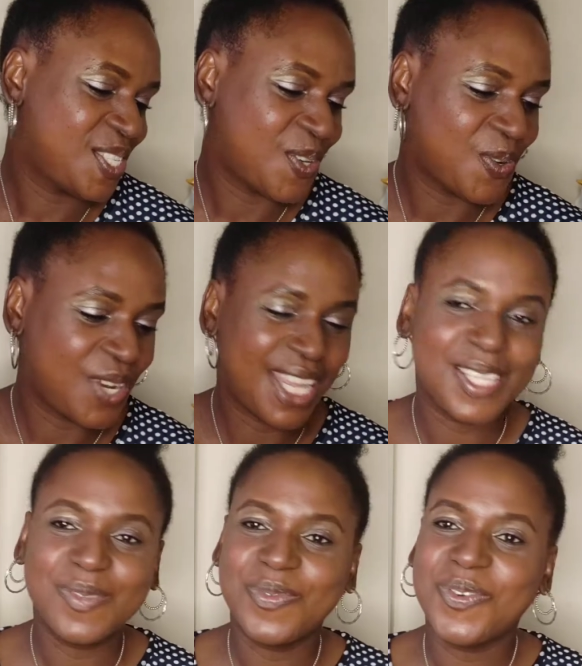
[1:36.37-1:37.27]
So
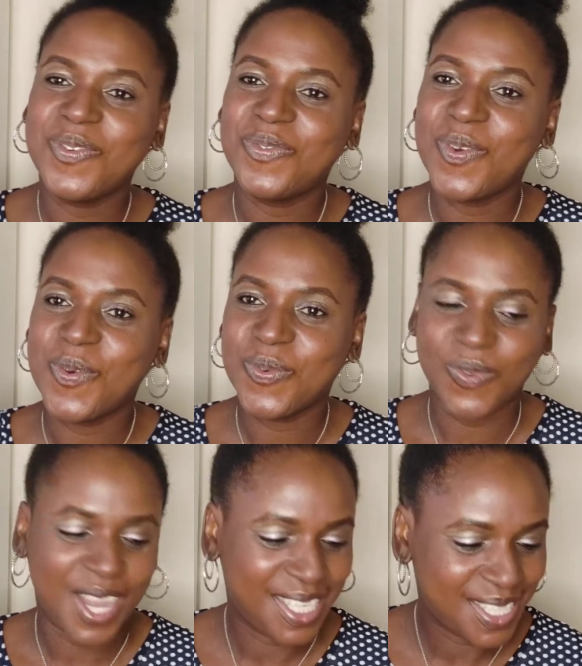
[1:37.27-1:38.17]
let's move
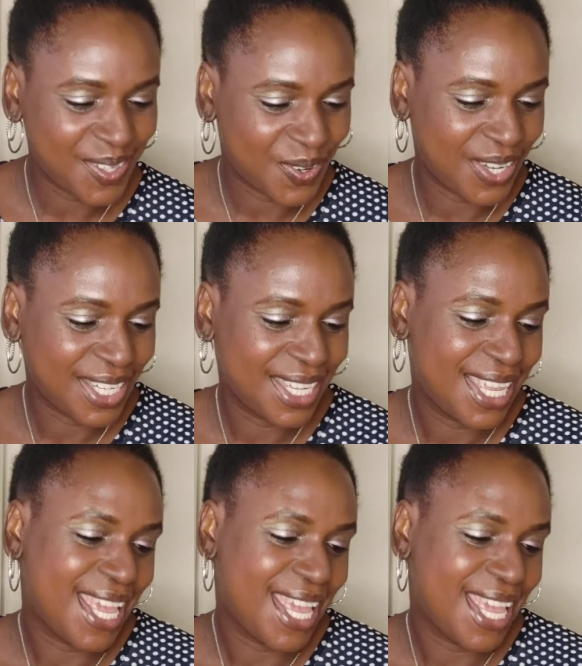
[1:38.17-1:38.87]
right along.